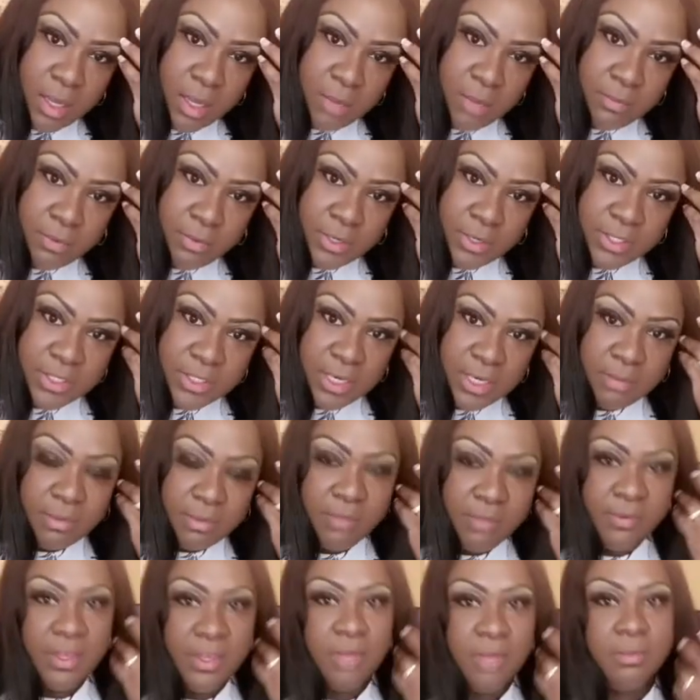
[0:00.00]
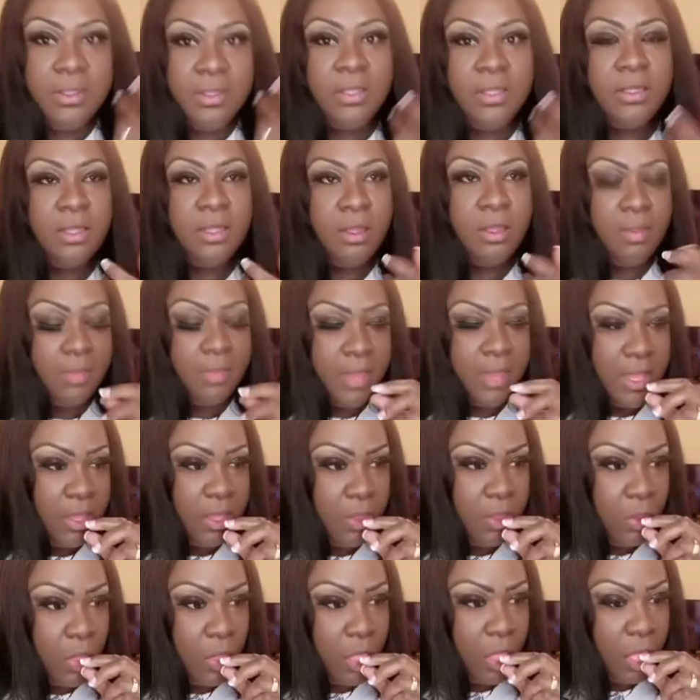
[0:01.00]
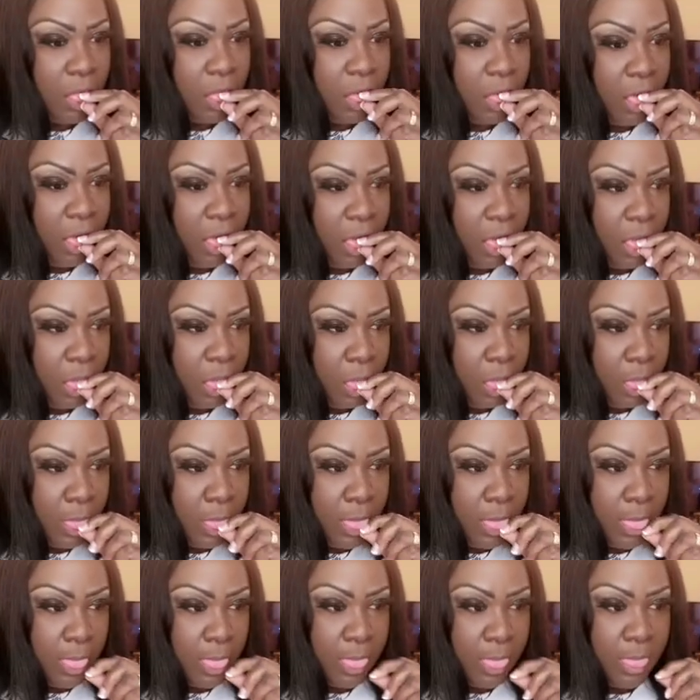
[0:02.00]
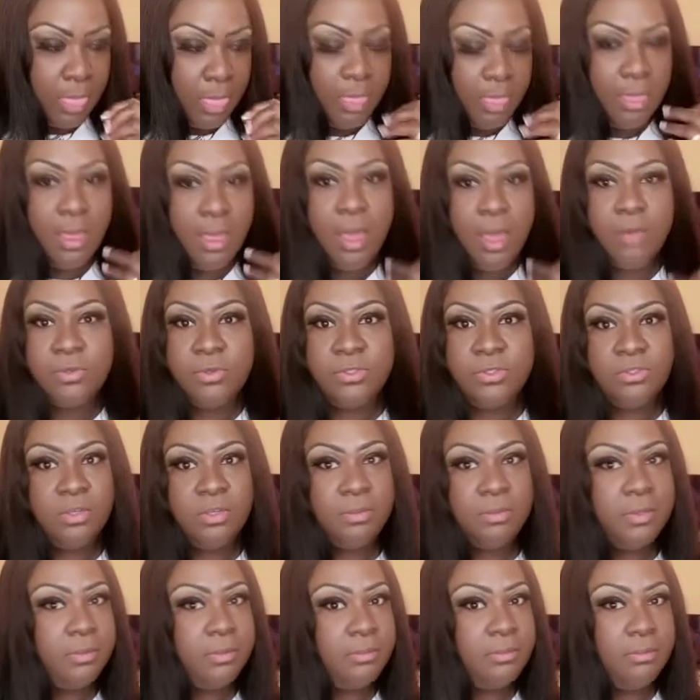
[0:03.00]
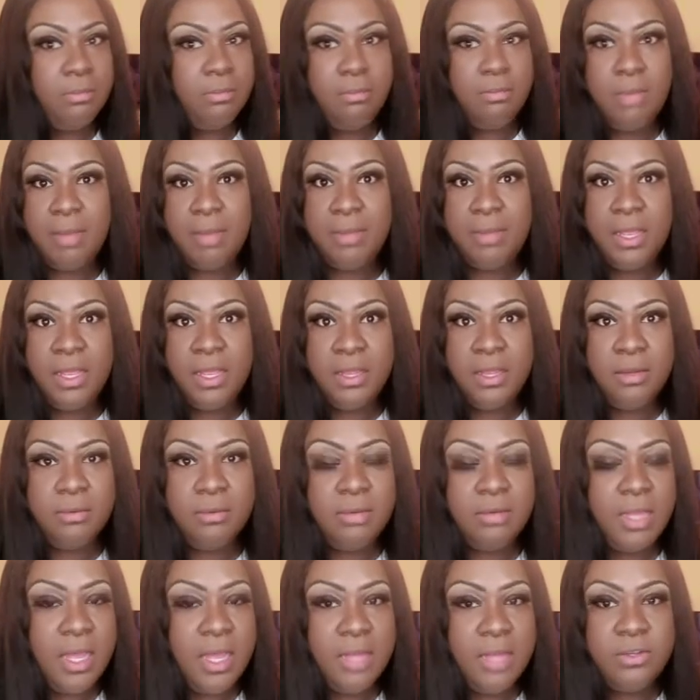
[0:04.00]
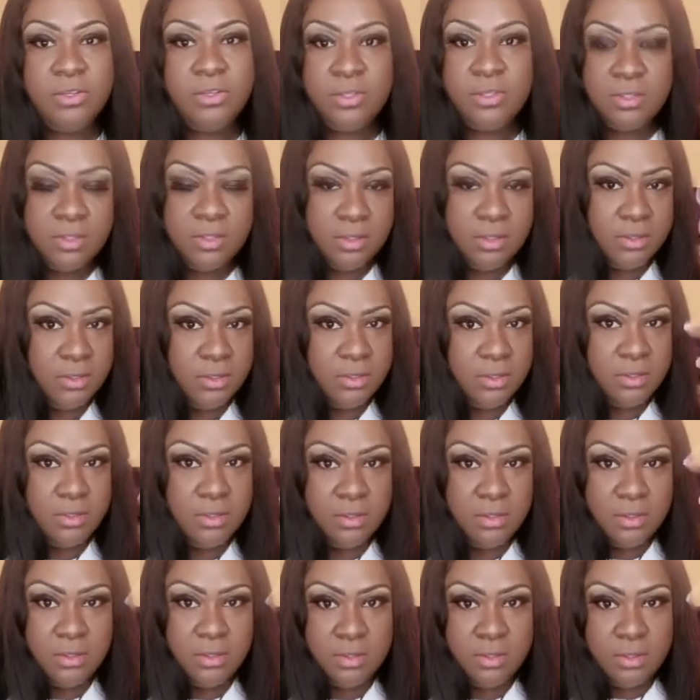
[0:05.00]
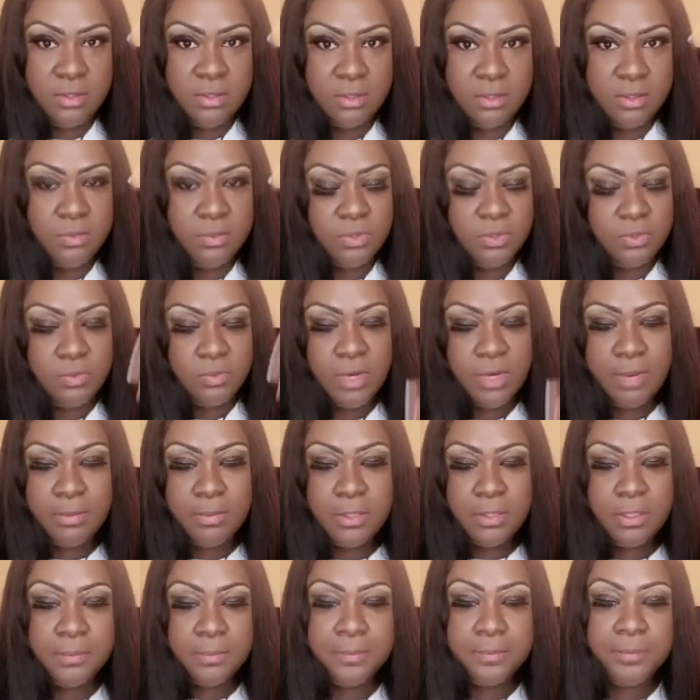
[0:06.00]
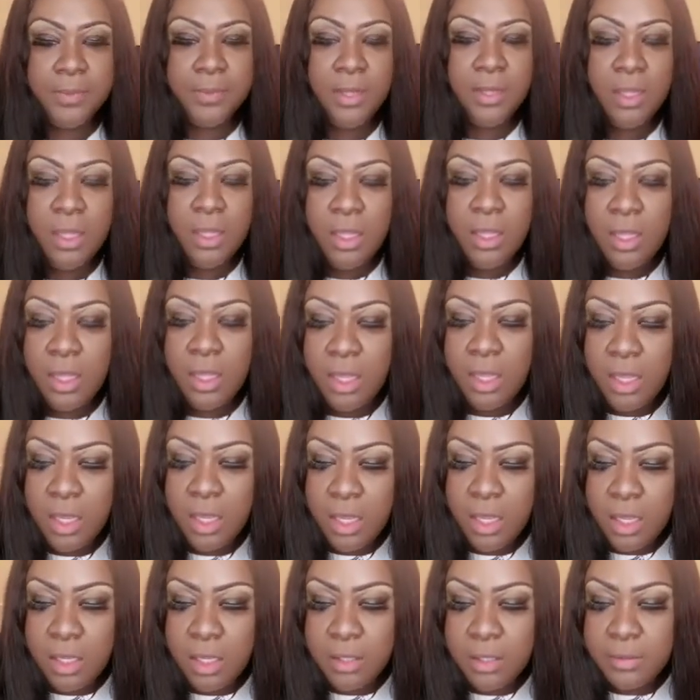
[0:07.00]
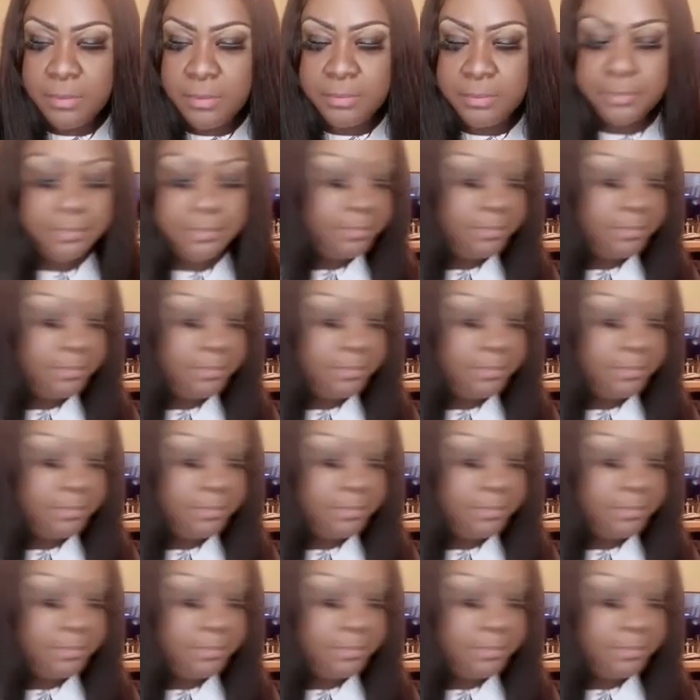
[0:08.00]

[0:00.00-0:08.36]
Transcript: Appreciate my family. Thank you. Um, I was tripping. My bad. I just was rambling. Um,